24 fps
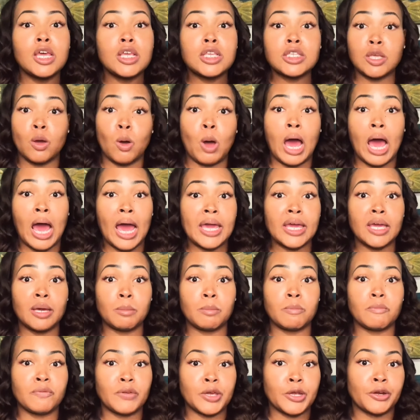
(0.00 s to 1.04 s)
So I
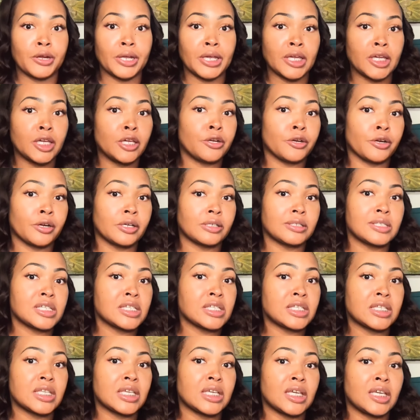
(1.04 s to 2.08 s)
am very eager to
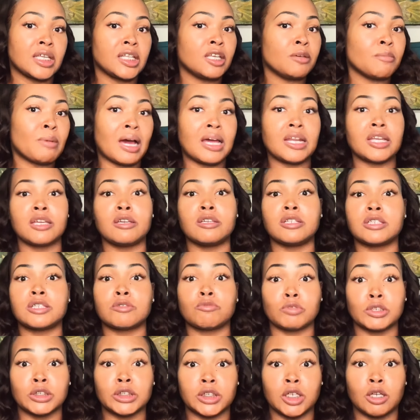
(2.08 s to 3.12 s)
see anybody's
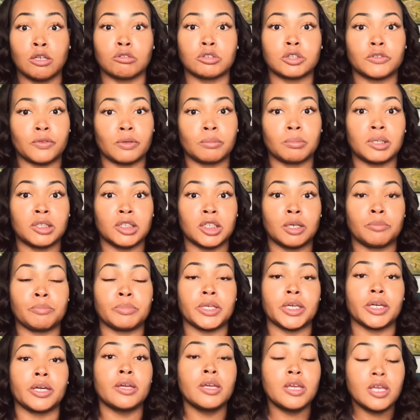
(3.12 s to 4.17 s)
results from
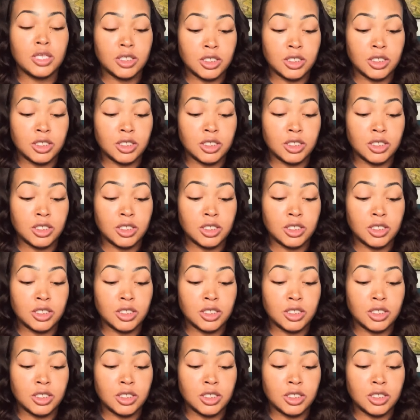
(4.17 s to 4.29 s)
Colombia.